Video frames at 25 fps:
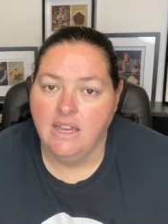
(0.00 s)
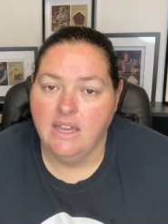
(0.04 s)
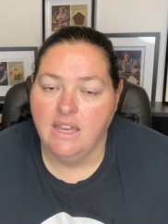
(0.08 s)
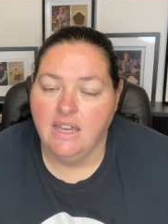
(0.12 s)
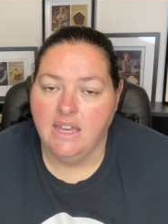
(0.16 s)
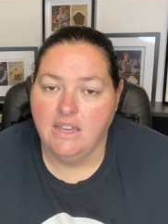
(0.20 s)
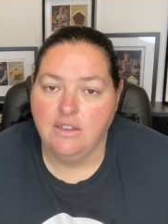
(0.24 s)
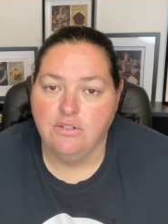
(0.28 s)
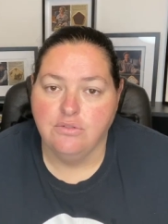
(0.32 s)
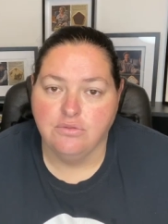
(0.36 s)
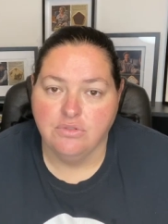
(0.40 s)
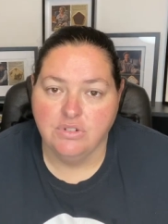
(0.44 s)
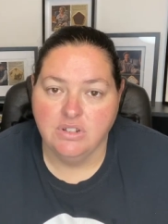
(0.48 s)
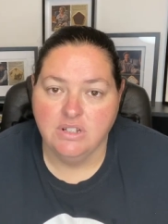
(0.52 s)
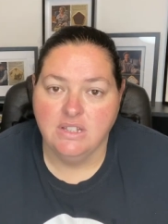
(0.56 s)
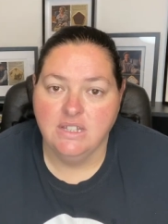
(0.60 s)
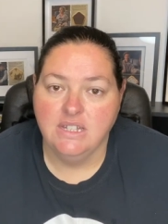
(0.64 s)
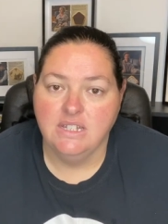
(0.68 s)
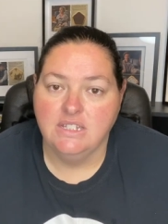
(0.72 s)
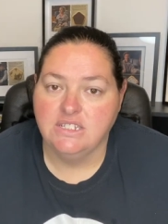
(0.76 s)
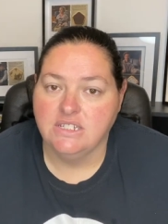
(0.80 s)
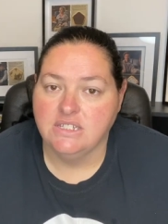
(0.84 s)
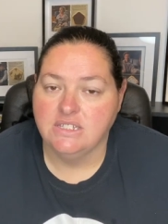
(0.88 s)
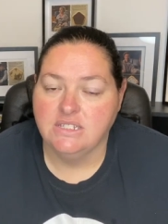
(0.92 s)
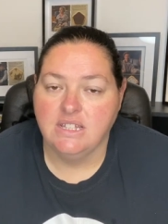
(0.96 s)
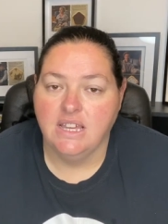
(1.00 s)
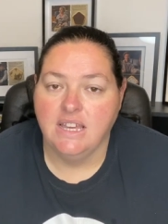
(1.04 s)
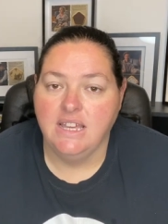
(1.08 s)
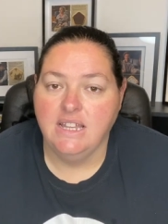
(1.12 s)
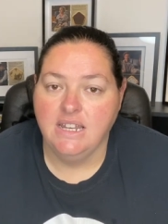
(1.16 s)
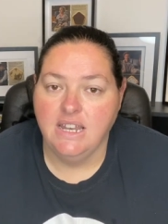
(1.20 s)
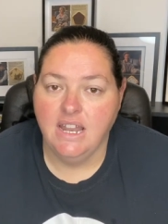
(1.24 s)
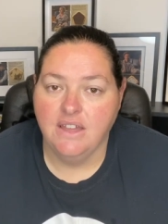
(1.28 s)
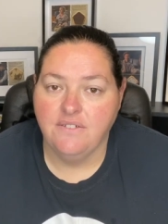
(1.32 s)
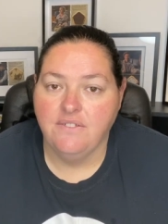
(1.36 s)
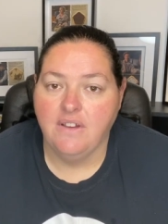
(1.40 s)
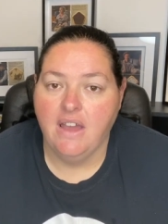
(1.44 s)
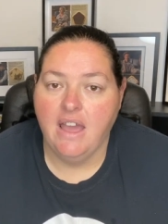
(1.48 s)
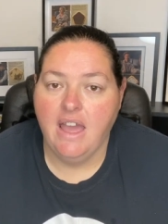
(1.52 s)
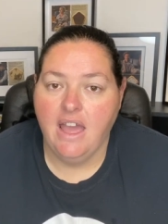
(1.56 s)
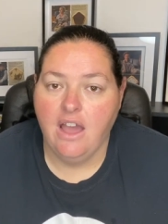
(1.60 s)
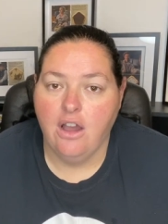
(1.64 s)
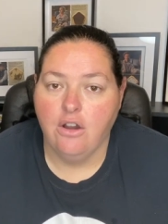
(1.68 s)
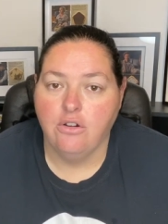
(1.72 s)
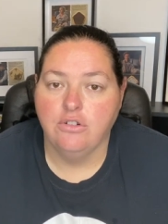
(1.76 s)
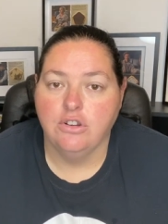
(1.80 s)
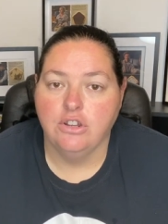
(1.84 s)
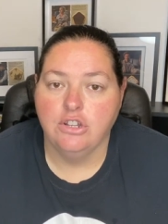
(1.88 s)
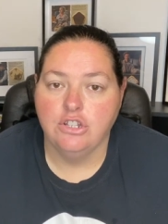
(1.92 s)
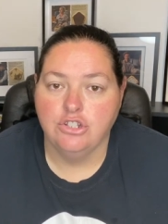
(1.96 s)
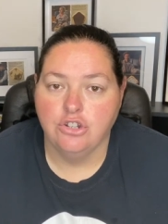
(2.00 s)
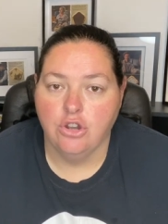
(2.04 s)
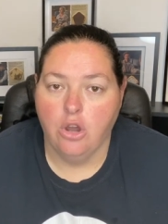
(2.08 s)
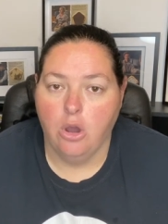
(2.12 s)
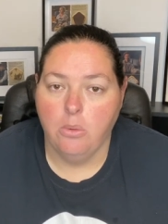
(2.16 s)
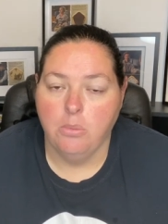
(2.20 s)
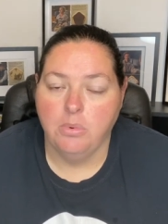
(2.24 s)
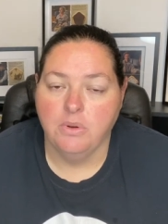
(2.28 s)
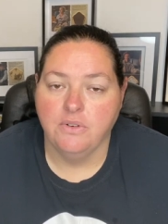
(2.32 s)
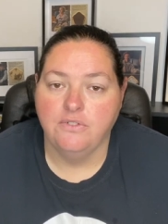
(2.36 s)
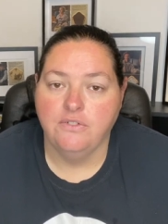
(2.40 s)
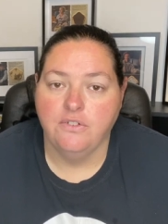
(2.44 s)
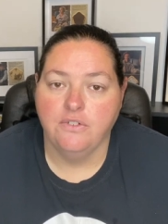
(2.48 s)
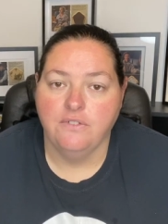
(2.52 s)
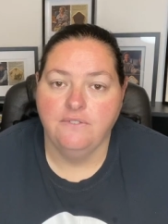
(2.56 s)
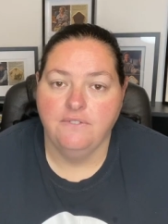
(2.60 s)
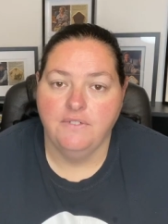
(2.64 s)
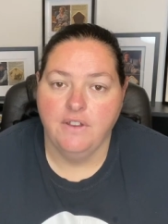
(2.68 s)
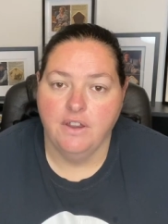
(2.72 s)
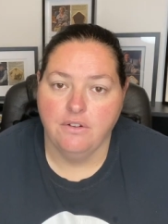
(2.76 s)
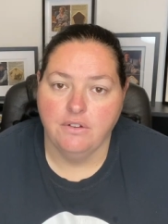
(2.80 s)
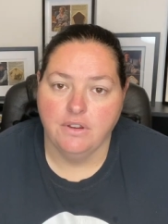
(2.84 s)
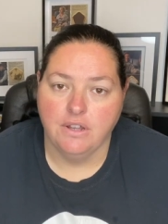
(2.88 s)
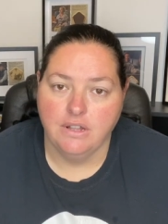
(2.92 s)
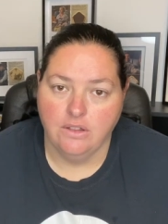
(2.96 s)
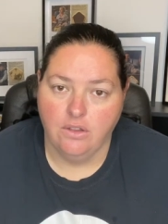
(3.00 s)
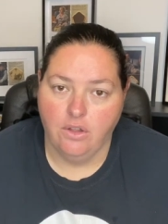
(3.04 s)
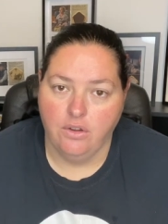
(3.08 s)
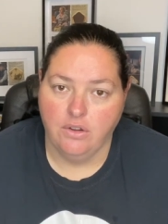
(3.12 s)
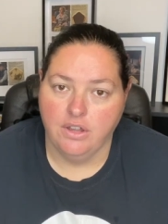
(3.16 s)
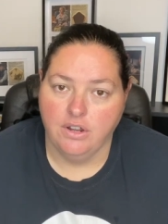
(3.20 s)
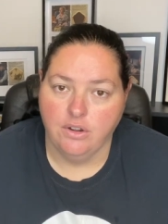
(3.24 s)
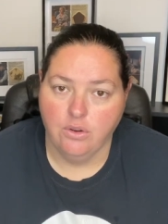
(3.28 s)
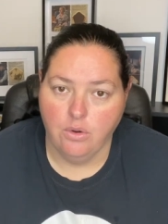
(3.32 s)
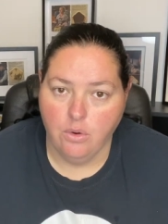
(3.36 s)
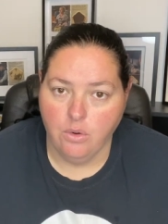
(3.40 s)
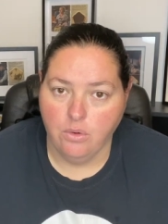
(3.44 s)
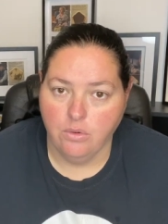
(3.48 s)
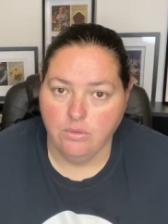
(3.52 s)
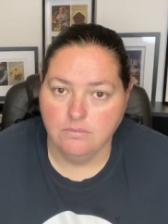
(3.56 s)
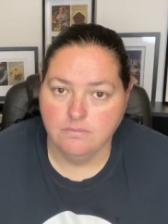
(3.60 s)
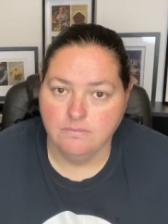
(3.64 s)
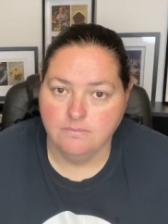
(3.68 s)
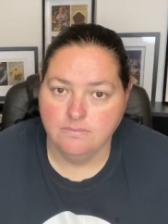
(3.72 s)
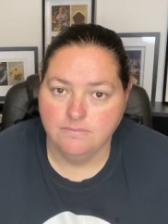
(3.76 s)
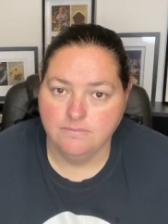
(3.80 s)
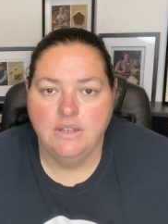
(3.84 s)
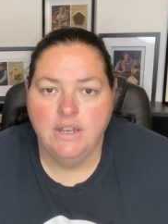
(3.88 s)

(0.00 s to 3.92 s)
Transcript: he really just, he never held a job for very long at all.